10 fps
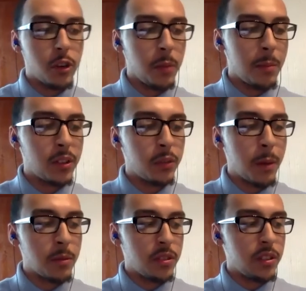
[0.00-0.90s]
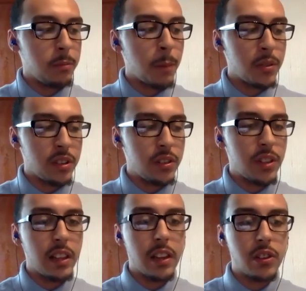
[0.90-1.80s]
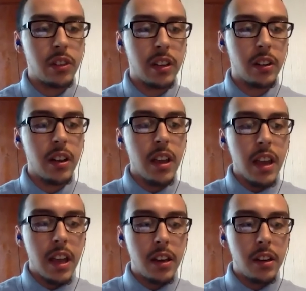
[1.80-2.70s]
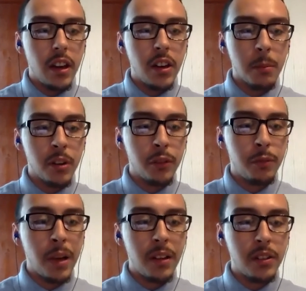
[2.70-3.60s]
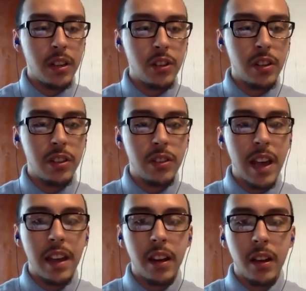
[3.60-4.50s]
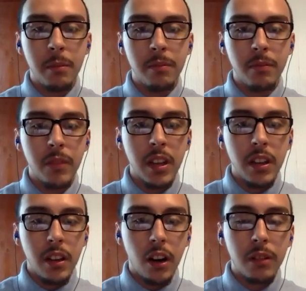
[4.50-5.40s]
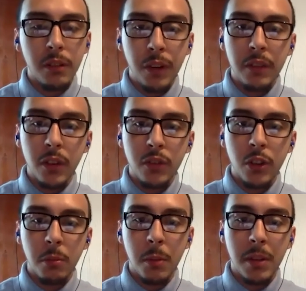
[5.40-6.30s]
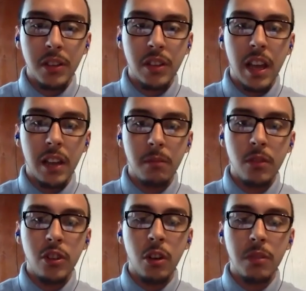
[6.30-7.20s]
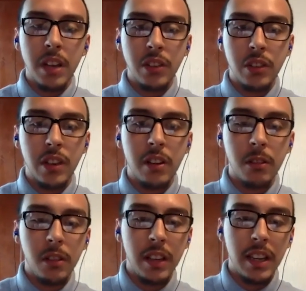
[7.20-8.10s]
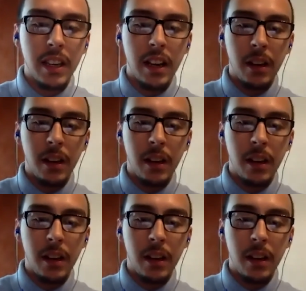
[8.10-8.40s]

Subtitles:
term limits for members of the state legislature. And a number of politicians that are in favor of term limits that don't necessarily